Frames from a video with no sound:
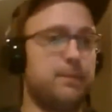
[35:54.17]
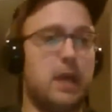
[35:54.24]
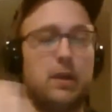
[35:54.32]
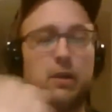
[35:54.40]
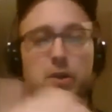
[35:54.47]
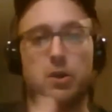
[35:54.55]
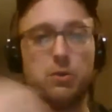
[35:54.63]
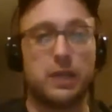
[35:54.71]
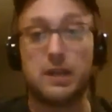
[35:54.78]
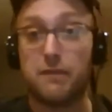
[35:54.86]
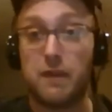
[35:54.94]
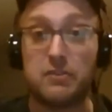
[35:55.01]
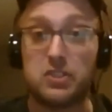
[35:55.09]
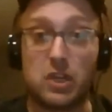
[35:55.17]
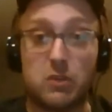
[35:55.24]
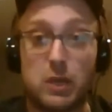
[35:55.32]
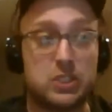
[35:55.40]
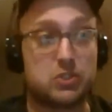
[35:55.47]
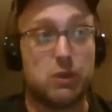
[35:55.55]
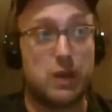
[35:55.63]
I don't know, like a 5-star
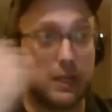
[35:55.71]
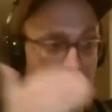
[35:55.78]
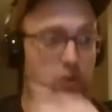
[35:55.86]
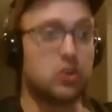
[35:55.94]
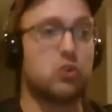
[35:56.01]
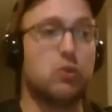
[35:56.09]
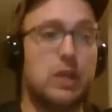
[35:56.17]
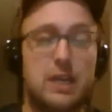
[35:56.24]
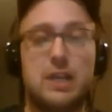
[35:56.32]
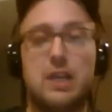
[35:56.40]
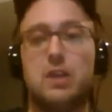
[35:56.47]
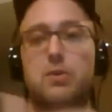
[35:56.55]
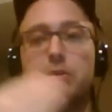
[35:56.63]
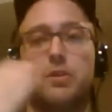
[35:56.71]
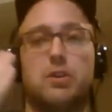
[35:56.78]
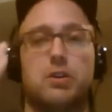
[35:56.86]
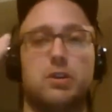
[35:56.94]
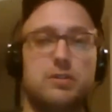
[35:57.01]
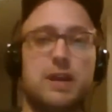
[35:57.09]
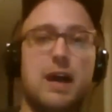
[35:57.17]
restaurant. They're greeting you.
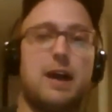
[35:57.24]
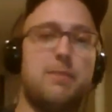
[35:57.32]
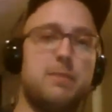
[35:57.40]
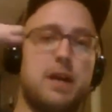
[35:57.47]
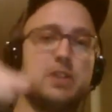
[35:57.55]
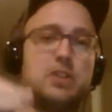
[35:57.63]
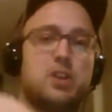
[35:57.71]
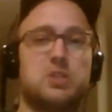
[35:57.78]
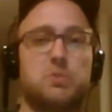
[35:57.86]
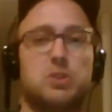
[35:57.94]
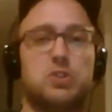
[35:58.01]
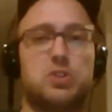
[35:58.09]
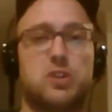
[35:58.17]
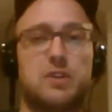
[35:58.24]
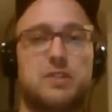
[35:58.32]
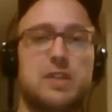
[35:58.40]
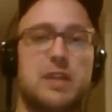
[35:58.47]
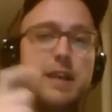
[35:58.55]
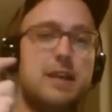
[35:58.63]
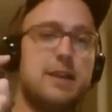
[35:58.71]
They're top-notch customer service.
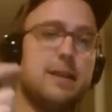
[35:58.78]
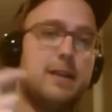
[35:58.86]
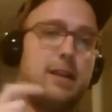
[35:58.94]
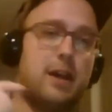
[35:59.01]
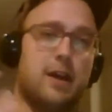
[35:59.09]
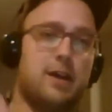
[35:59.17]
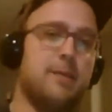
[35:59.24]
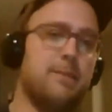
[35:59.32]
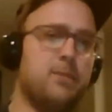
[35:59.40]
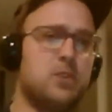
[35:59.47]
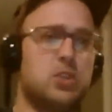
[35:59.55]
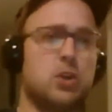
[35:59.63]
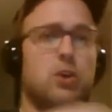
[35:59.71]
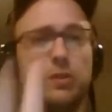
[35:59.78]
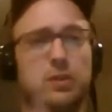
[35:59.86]
So